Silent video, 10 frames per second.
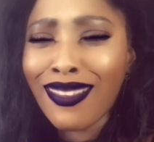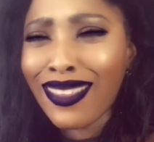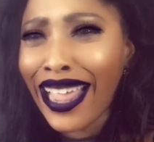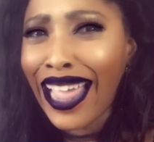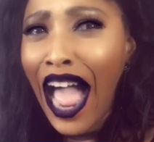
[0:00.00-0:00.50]

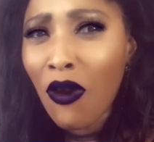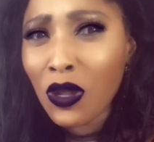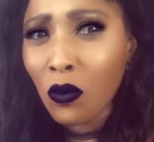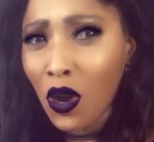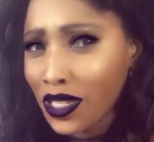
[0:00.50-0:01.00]
Like, I
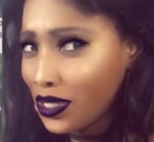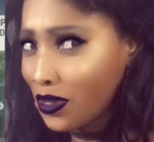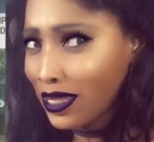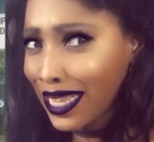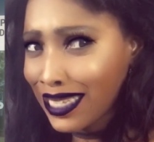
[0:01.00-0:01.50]
would want to
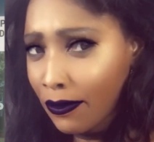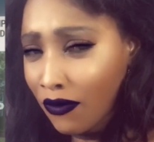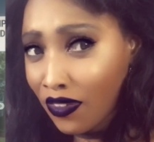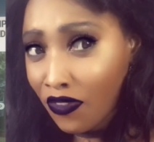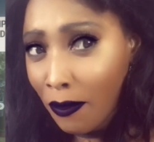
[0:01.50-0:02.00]
know that type
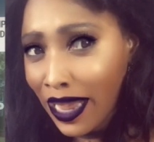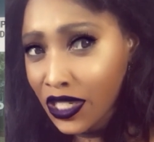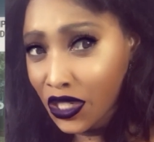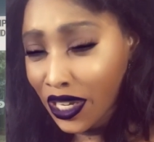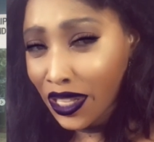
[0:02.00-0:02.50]
of
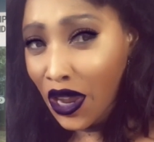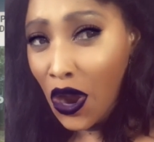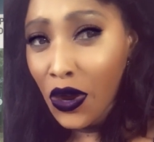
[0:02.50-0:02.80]
information.